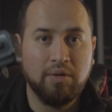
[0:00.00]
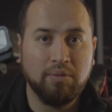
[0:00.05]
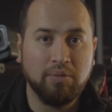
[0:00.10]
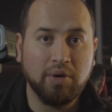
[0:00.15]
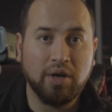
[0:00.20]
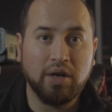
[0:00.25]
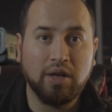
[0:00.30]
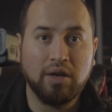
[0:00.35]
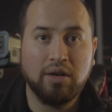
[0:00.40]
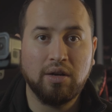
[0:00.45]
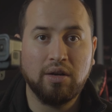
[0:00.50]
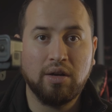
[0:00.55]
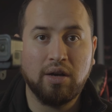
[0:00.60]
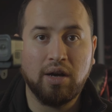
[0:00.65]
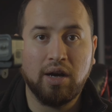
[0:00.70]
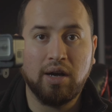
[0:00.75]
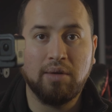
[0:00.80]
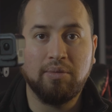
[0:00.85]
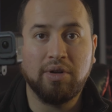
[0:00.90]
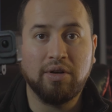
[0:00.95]
but
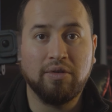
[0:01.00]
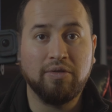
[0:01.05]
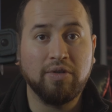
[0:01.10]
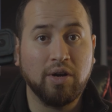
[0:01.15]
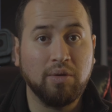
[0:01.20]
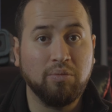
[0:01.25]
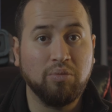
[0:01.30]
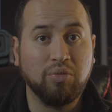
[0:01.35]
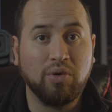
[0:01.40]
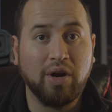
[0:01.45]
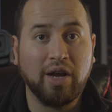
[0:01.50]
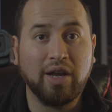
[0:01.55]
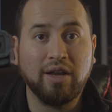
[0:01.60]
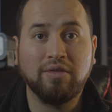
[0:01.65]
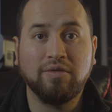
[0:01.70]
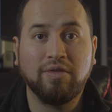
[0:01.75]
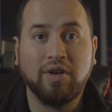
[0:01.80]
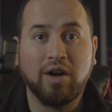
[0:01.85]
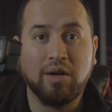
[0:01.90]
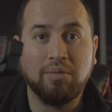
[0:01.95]
I'm in a very bright
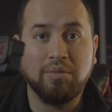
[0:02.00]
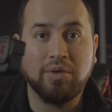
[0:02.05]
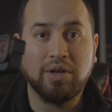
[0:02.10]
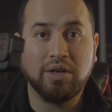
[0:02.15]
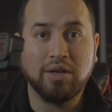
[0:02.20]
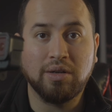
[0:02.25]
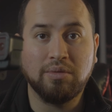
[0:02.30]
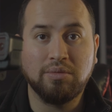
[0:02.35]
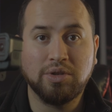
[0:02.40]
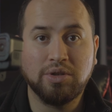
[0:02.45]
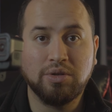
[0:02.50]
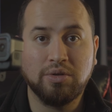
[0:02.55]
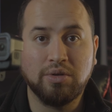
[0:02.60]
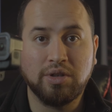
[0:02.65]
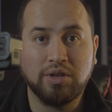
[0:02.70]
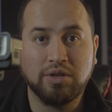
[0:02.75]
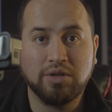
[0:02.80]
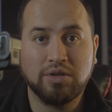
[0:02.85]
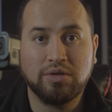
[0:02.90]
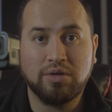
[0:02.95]
environment. I'm
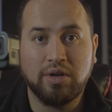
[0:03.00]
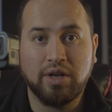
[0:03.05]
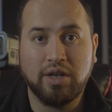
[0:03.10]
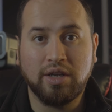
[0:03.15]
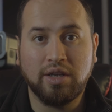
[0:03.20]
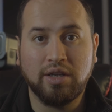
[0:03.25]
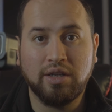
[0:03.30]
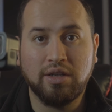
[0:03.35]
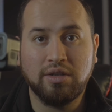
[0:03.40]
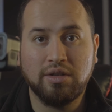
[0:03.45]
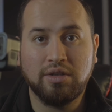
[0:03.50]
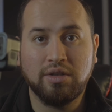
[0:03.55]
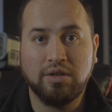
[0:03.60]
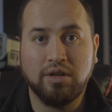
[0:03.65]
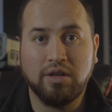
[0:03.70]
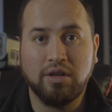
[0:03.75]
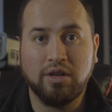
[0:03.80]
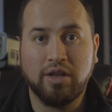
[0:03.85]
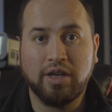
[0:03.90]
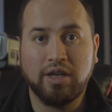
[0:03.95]
shooting straight into
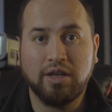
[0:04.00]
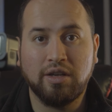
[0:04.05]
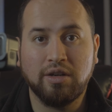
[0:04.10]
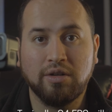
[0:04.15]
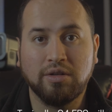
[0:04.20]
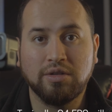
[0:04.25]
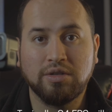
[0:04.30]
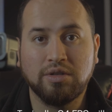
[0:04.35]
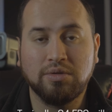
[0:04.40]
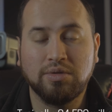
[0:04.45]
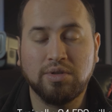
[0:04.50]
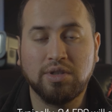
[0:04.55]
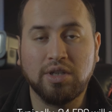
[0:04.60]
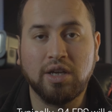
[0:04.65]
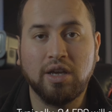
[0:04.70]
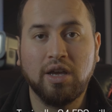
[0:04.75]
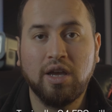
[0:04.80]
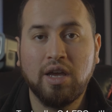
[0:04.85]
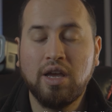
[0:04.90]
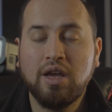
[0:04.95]
the light here, as you
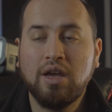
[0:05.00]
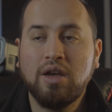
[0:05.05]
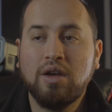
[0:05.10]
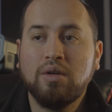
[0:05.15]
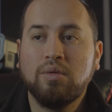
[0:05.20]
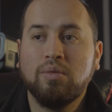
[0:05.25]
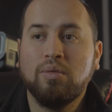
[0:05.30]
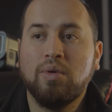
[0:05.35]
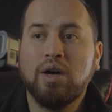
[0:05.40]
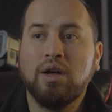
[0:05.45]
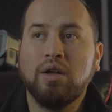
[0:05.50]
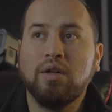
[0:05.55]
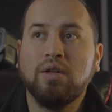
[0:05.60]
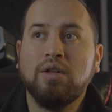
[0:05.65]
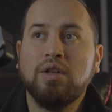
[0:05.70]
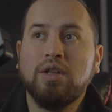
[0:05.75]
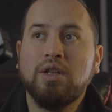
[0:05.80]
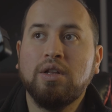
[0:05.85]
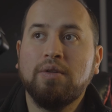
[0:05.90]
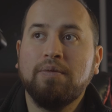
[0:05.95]
see.
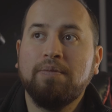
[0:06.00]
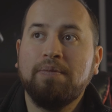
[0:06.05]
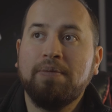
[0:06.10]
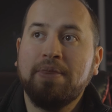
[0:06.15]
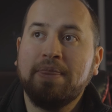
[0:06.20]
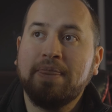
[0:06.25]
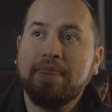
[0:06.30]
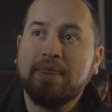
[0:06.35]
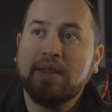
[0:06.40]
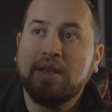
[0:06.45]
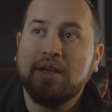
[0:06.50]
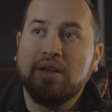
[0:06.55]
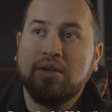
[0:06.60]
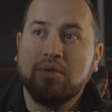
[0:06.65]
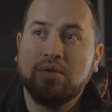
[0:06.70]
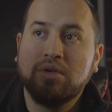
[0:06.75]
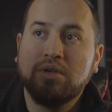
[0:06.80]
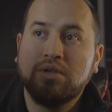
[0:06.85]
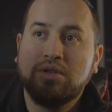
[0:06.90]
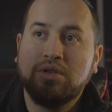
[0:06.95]
Well, in
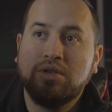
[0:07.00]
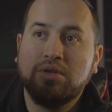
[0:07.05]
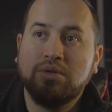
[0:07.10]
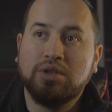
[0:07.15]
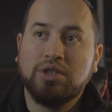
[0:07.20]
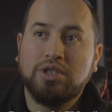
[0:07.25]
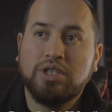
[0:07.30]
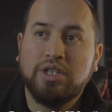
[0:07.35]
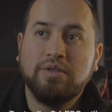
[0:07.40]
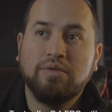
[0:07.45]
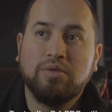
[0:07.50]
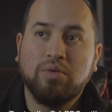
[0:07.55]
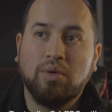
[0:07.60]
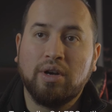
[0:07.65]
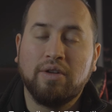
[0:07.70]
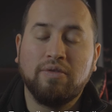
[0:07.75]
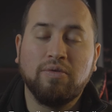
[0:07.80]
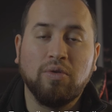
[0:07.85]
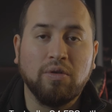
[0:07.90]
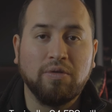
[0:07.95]
order to achieve
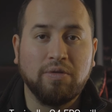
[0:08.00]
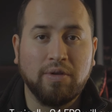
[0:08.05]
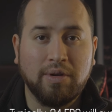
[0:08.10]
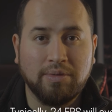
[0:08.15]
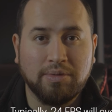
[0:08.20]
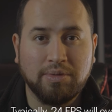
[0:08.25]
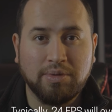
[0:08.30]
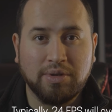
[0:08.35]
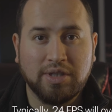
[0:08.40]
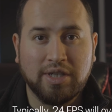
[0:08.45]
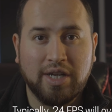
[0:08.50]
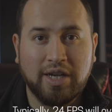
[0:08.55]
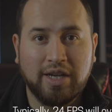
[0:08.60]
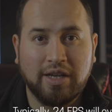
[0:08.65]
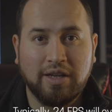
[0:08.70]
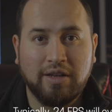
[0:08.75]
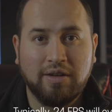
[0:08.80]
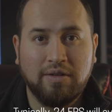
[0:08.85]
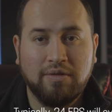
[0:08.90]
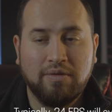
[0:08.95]
24 frames per
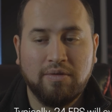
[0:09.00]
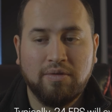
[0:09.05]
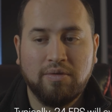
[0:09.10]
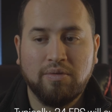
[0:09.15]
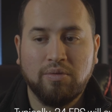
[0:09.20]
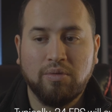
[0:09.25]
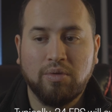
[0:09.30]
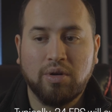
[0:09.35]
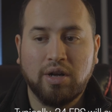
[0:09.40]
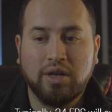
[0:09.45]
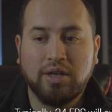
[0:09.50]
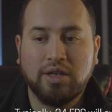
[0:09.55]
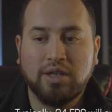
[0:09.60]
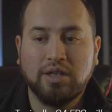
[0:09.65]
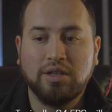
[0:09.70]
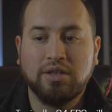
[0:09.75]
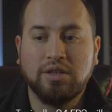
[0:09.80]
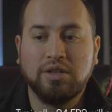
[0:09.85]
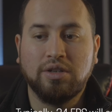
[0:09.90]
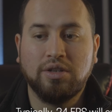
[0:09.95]
second, what I
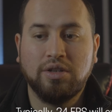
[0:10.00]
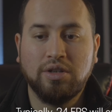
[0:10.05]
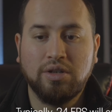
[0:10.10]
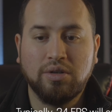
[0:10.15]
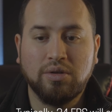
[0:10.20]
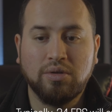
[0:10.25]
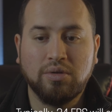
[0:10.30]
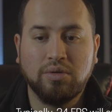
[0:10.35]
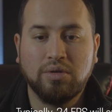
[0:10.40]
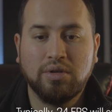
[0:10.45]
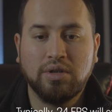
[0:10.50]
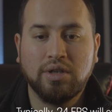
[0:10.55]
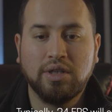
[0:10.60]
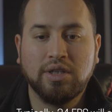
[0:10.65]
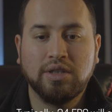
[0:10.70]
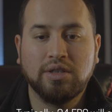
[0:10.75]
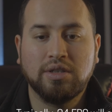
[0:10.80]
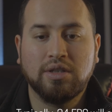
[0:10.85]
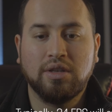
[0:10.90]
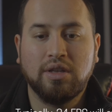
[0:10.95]
need to do
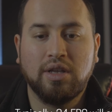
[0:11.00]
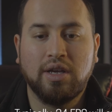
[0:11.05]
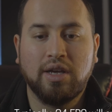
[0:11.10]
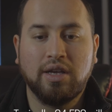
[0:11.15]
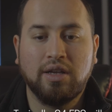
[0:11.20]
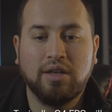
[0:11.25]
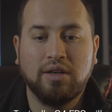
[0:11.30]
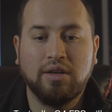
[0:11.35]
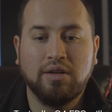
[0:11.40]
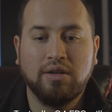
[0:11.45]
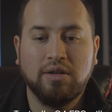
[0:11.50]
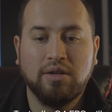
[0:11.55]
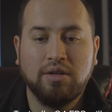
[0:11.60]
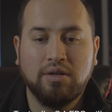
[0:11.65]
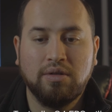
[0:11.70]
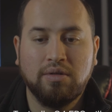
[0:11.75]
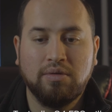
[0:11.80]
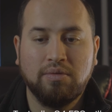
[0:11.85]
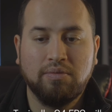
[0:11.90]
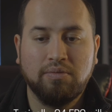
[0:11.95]
is then
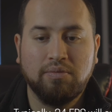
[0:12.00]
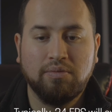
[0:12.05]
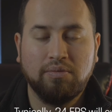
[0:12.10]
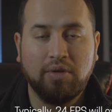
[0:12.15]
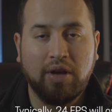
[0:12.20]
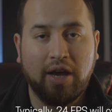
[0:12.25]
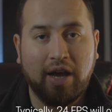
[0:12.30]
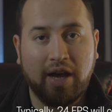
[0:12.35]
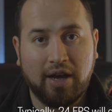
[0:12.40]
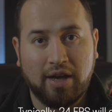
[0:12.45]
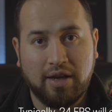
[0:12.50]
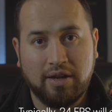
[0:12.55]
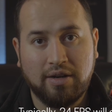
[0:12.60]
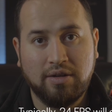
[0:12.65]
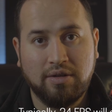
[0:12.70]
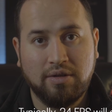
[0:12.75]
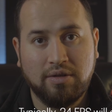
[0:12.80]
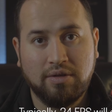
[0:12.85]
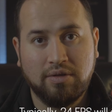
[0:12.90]
add